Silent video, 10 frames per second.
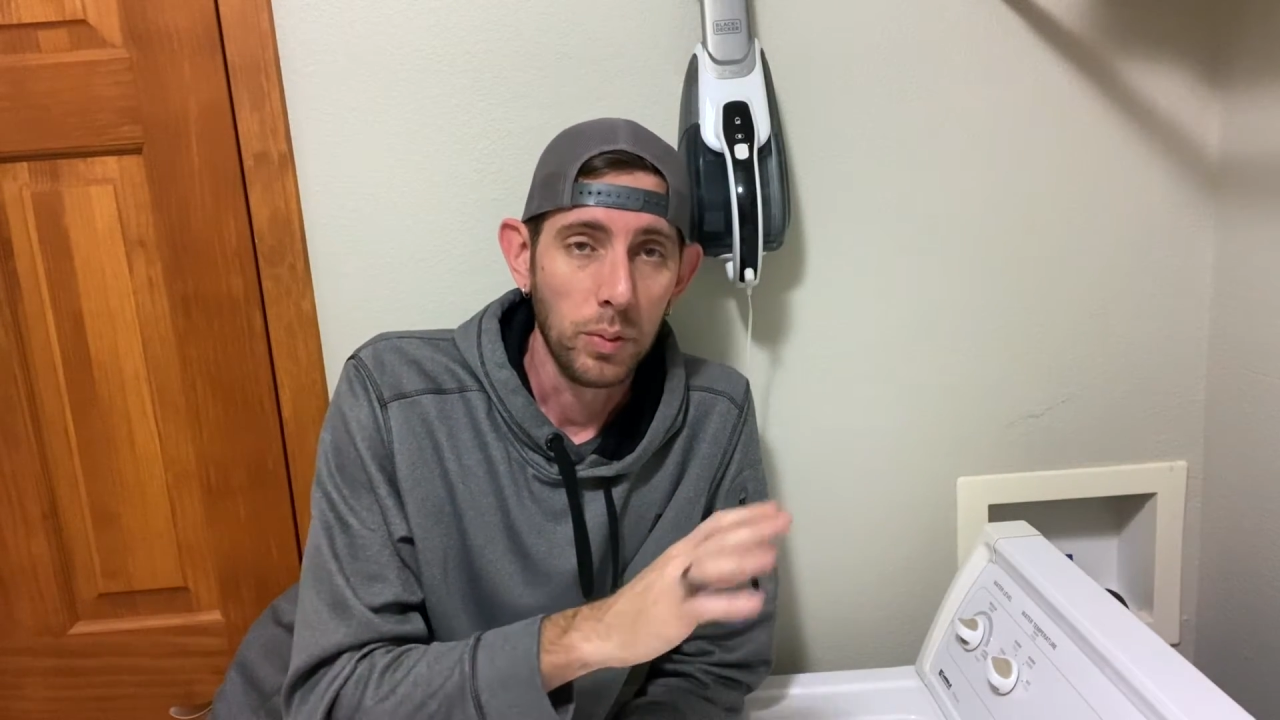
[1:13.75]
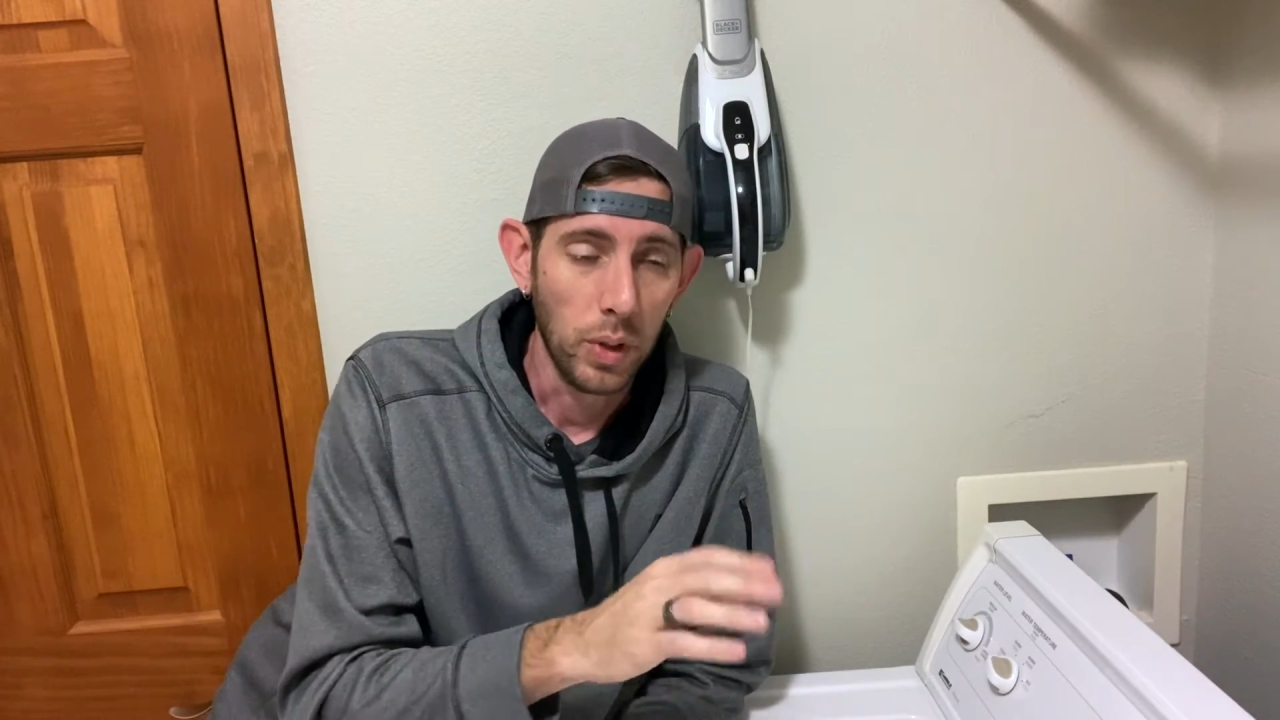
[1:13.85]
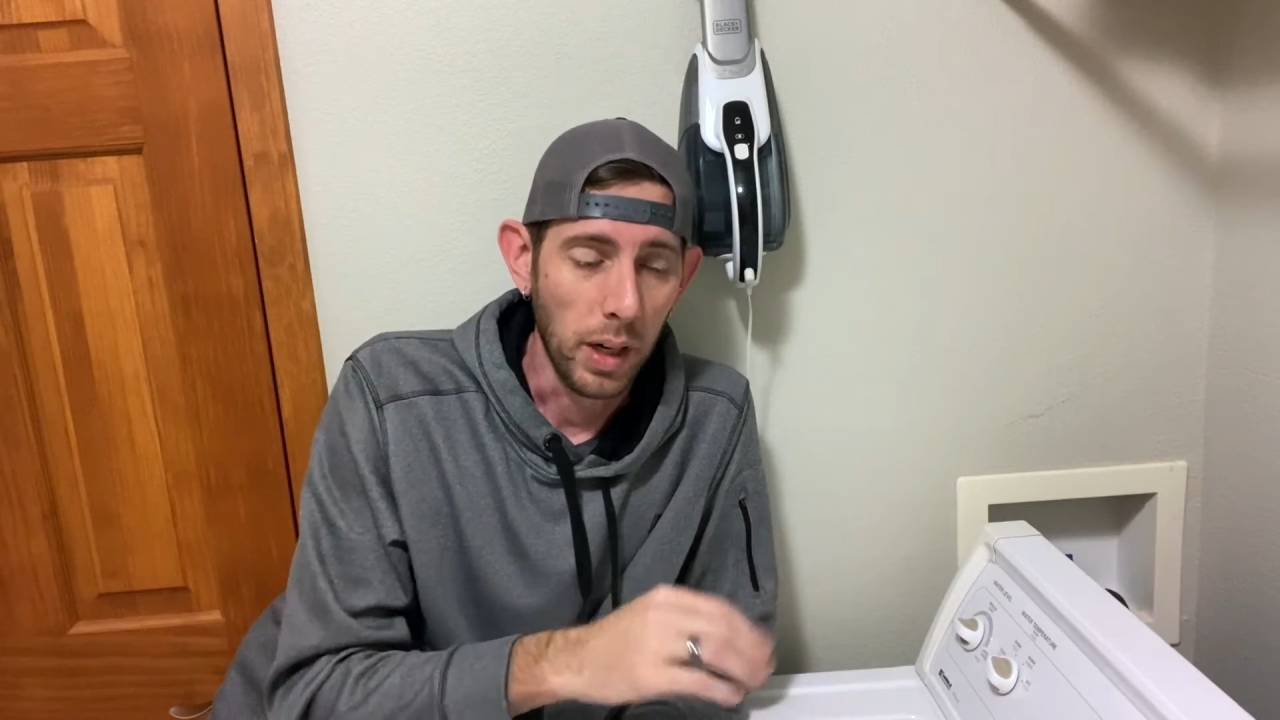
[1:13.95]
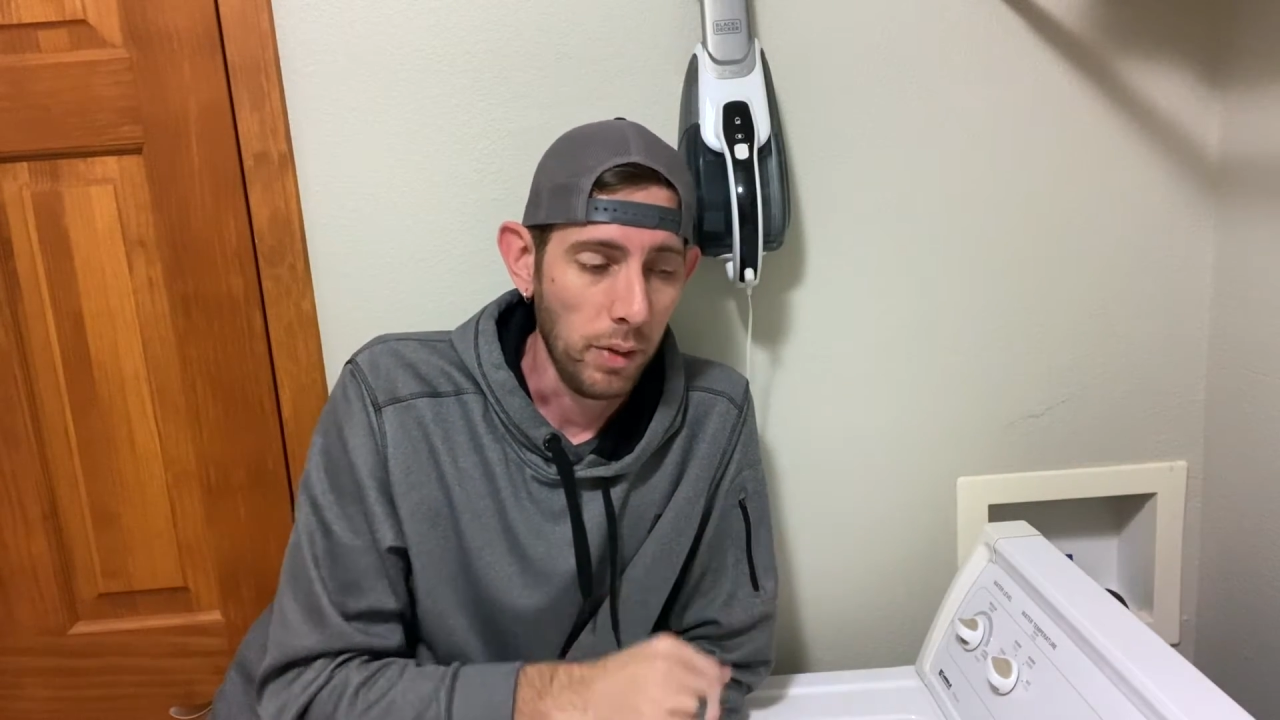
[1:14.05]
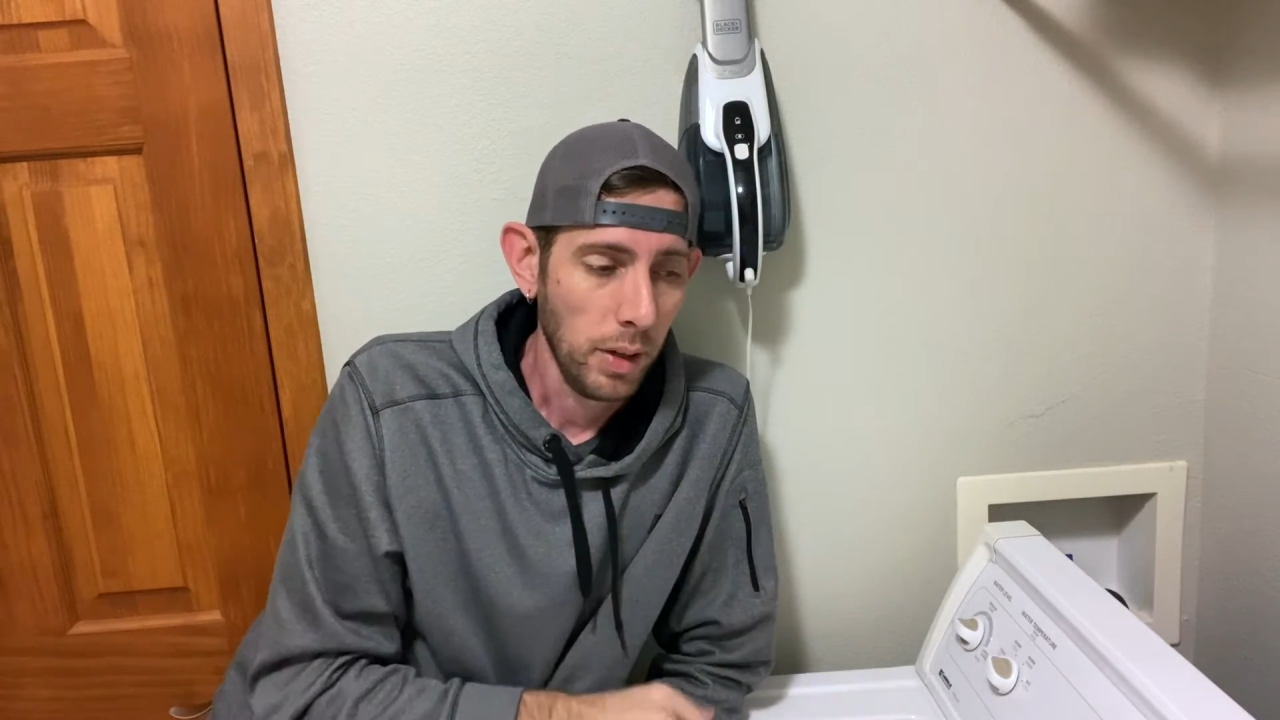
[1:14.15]

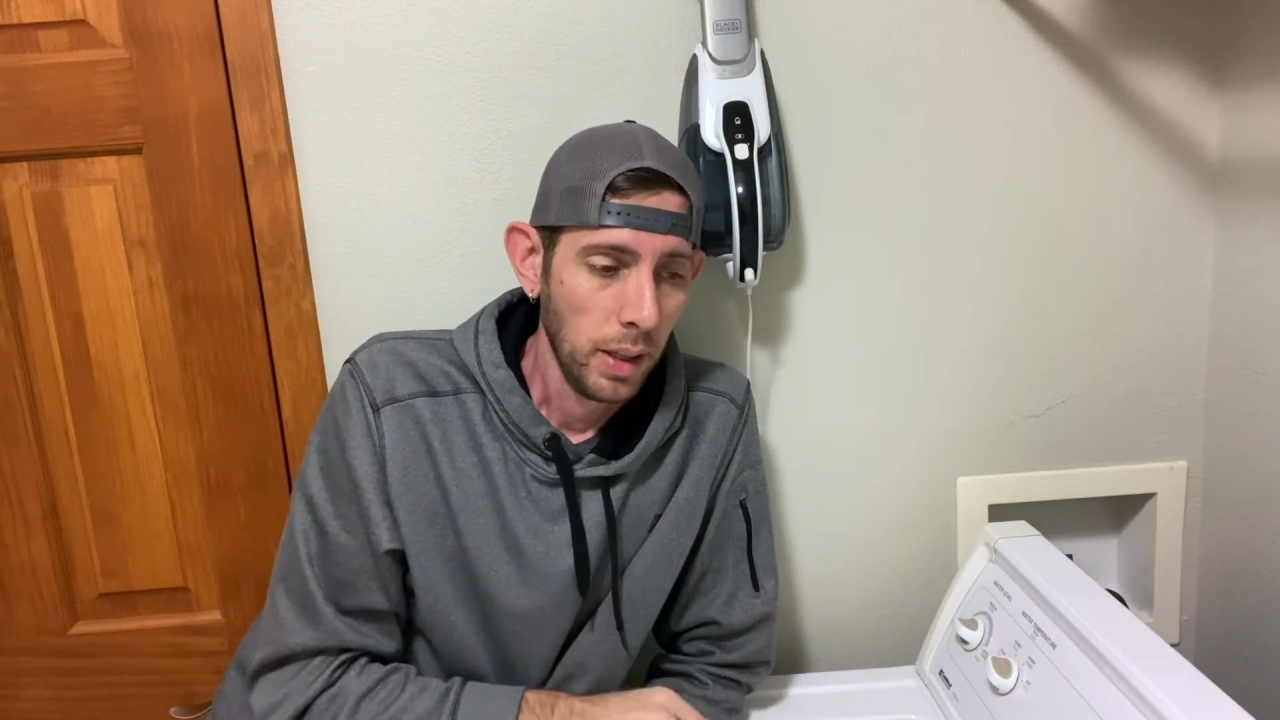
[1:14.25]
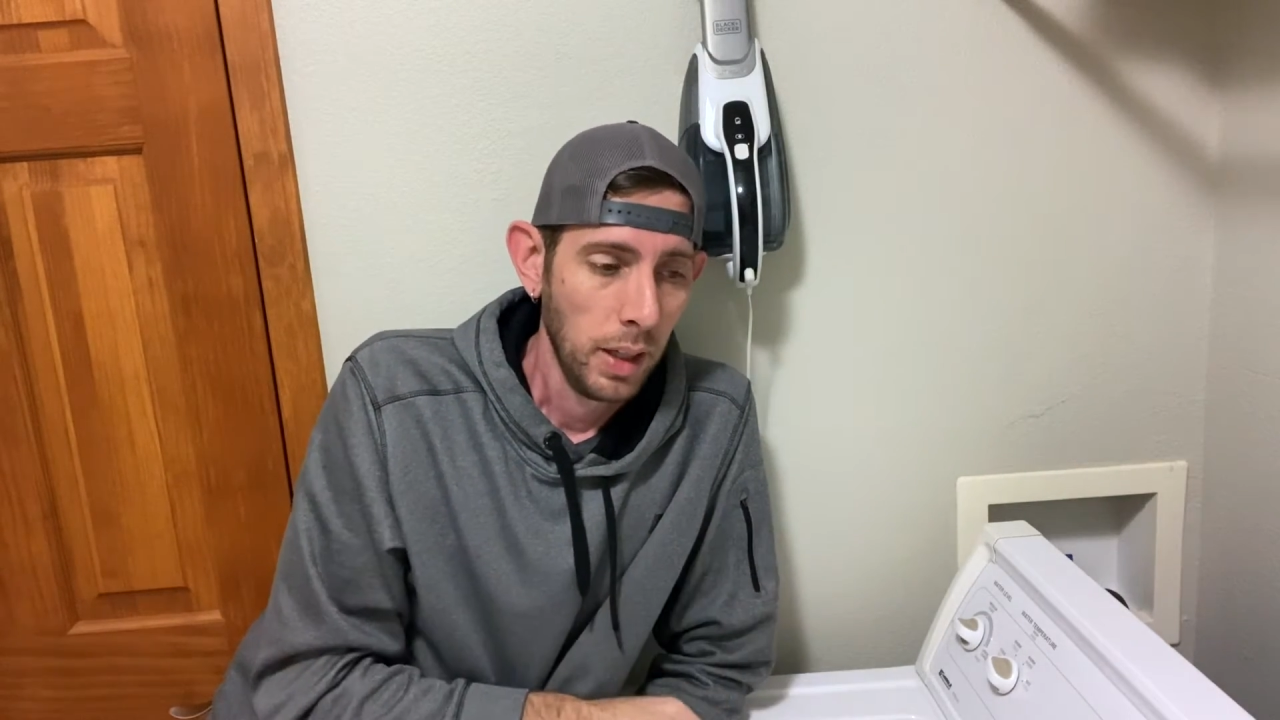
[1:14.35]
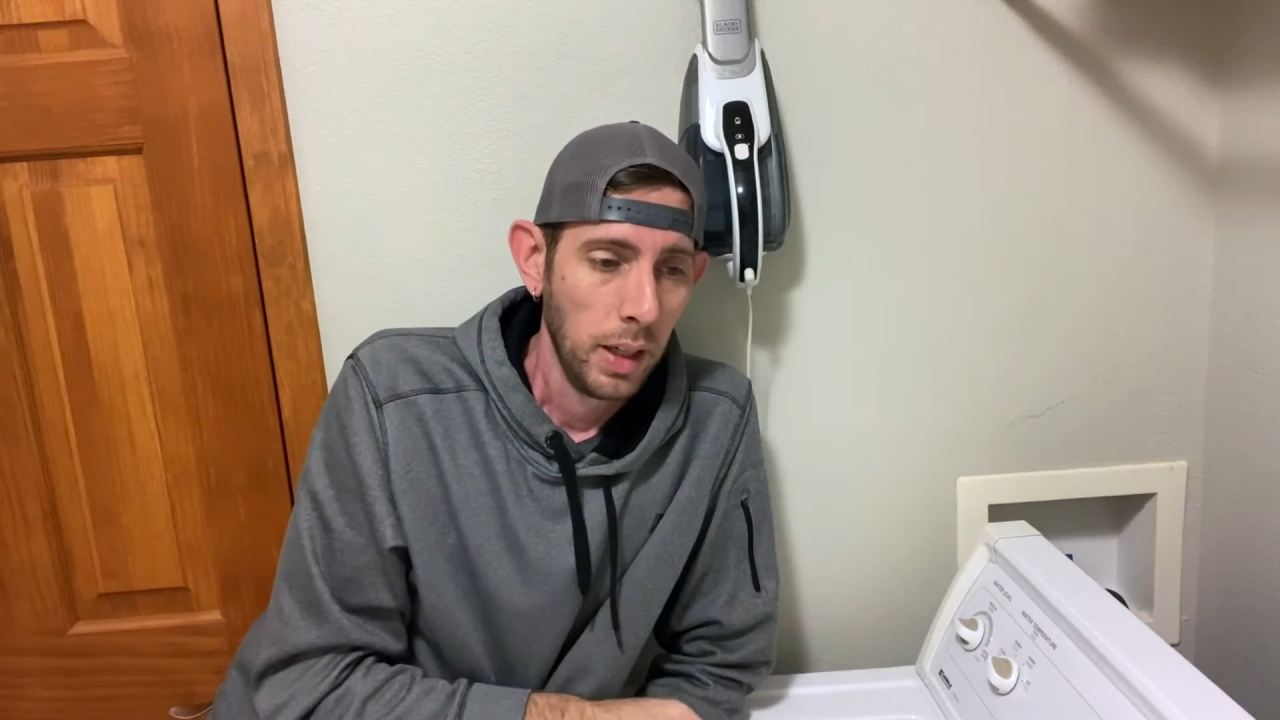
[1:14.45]
whatever.